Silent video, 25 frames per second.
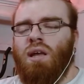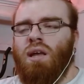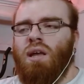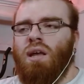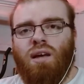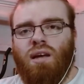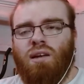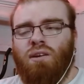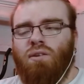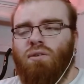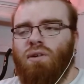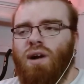
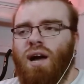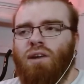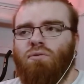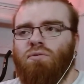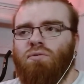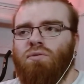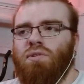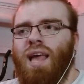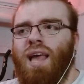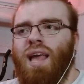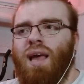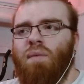I know I
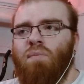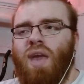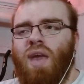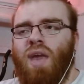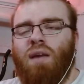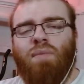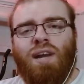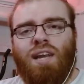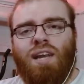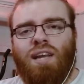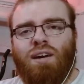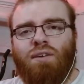don't
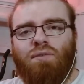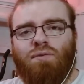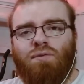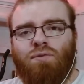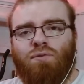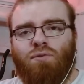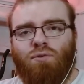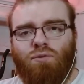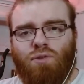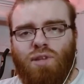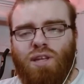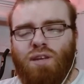make money
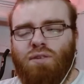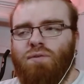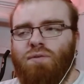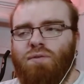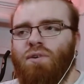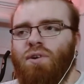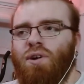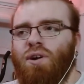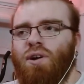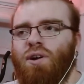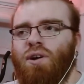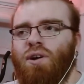enough to live
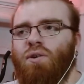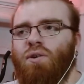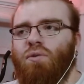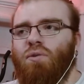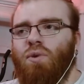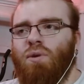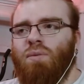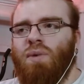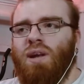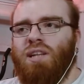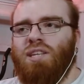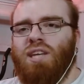
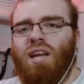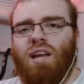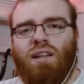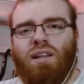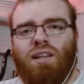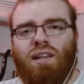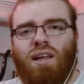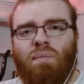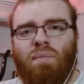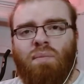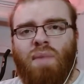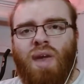with my channel.
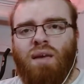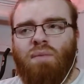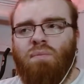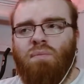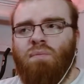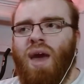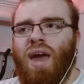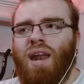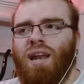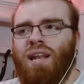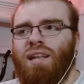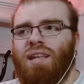I make
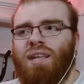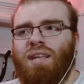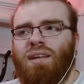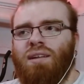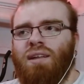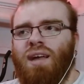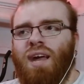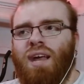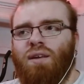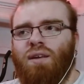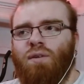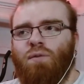barely
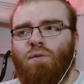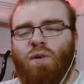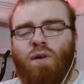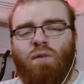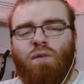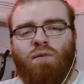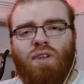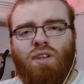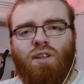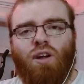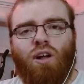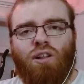like
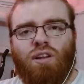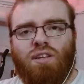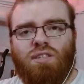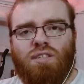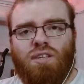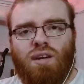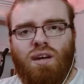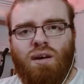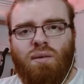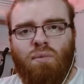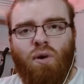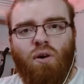
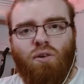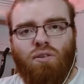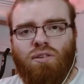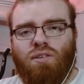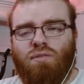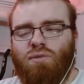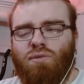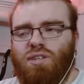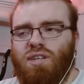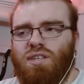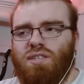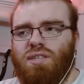$50 a
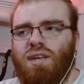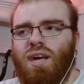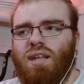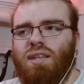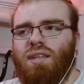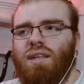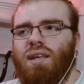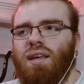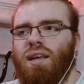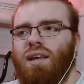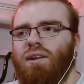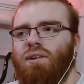month, which is
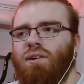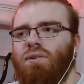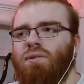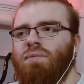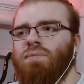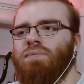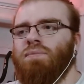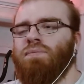nothing, you know.